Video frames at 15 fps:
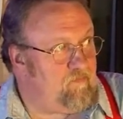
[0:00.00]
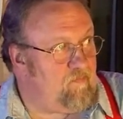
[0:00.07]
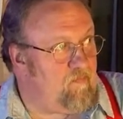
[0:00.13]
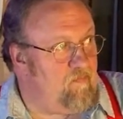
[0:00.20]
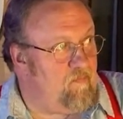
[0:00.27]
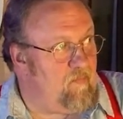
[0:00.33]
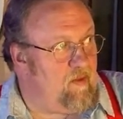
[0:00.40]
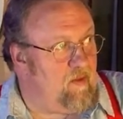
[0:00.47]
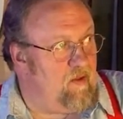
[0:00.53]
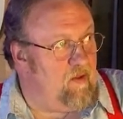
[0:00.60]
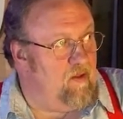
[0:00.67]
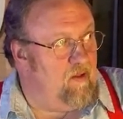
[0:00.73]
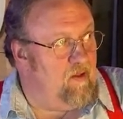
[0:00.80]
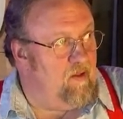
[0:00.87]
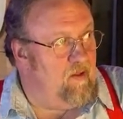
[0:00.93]
Am I losing
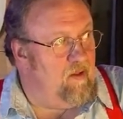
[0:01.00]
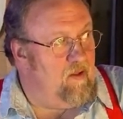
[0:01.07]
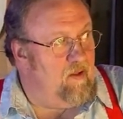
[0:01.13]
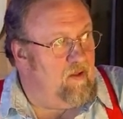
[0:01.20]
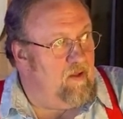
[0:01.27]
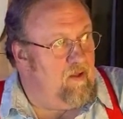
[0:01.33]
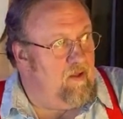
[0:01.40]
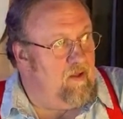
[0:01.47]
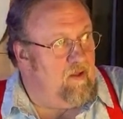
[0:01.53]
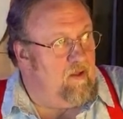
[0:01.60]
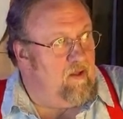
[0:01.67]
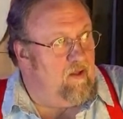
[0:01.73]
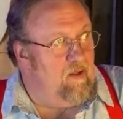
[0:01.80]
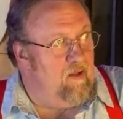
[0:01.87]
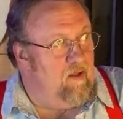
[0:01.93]
something by not being able
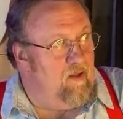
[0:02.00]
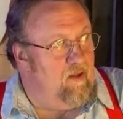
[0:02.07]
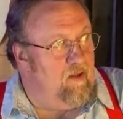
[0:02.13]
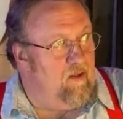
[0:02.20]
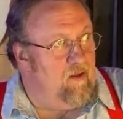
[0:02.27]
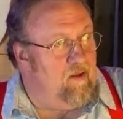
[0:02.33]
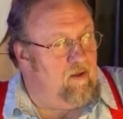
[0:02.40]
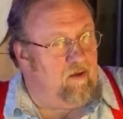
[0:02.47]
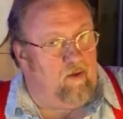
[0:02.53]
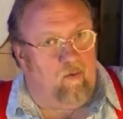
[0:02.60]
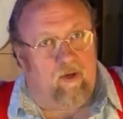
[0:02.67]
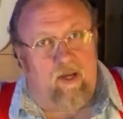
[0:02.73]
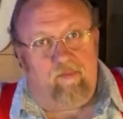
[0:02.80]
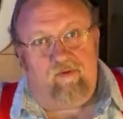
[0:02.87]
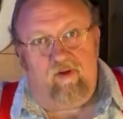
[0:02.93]
to read music? You
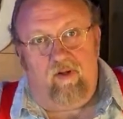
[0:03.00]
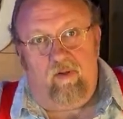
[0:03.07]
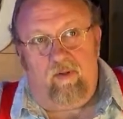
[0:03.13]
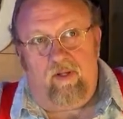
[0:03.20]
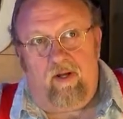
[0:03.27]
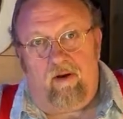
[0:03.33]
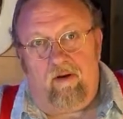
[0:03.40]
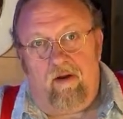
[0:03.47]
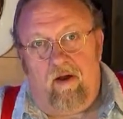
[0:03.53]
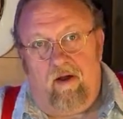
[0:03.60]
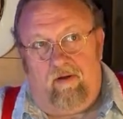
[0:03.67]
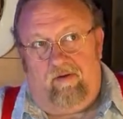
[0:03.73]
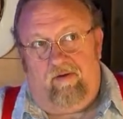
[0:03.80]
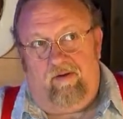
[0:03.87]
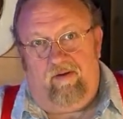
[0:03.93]
absolutely are
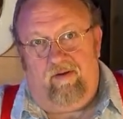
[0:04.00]
not.